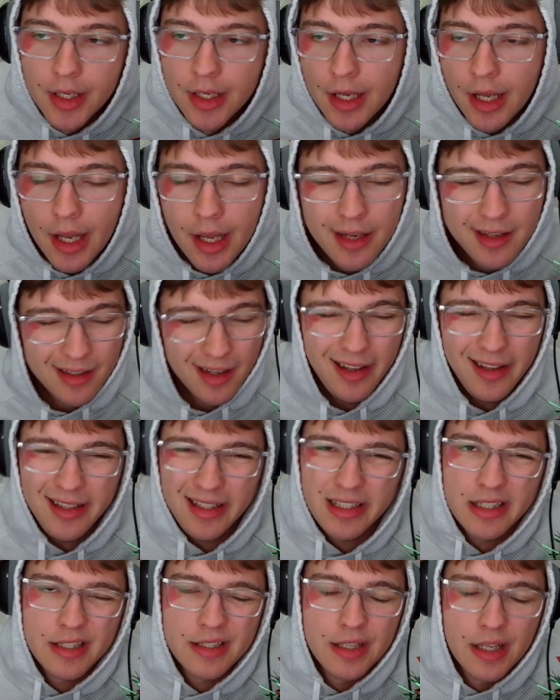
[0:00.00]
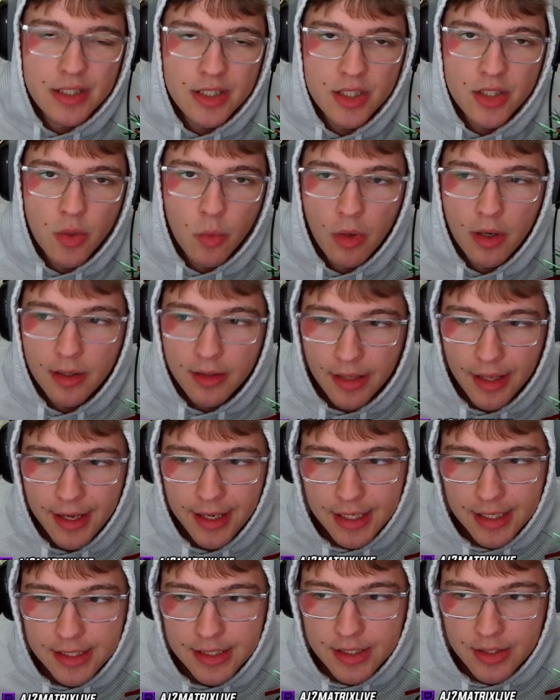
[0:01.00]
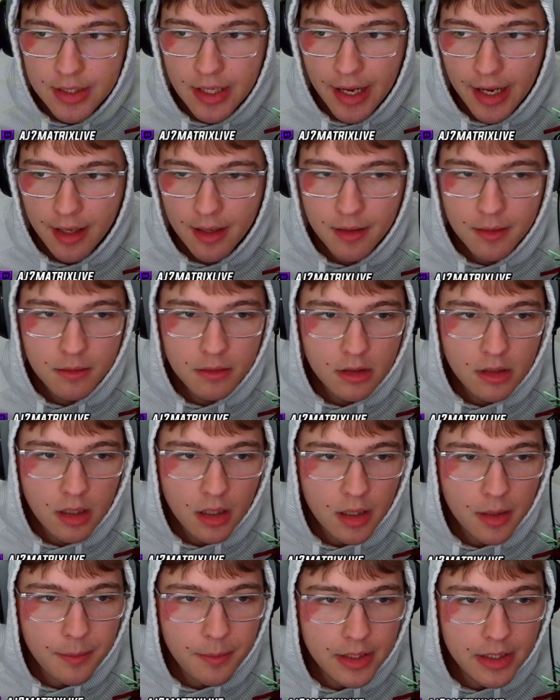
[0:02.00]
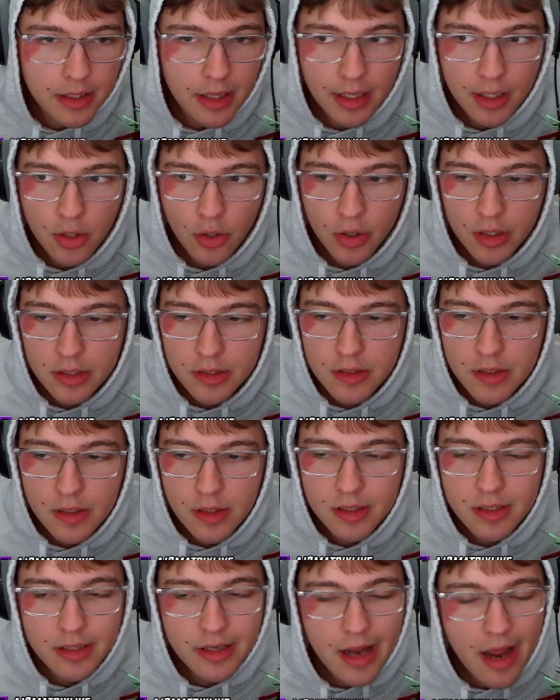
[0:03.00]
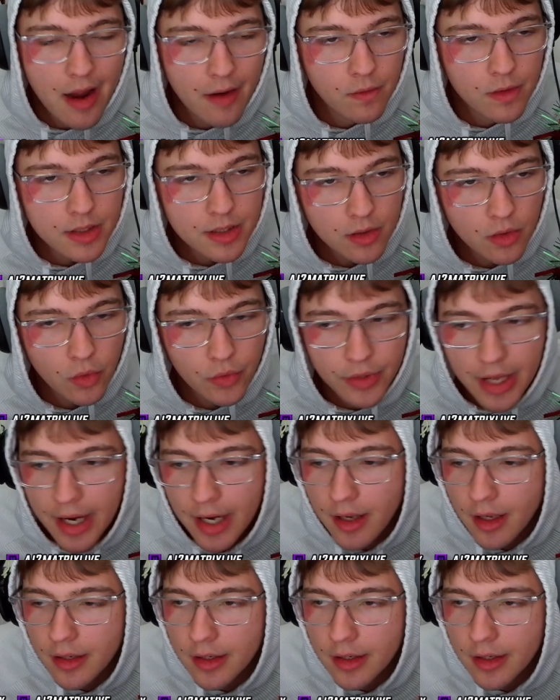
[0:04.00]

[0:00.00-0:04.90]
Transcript: And not in a sense to where, like, it's, like, going to be, like, you're going to see this in every single deck.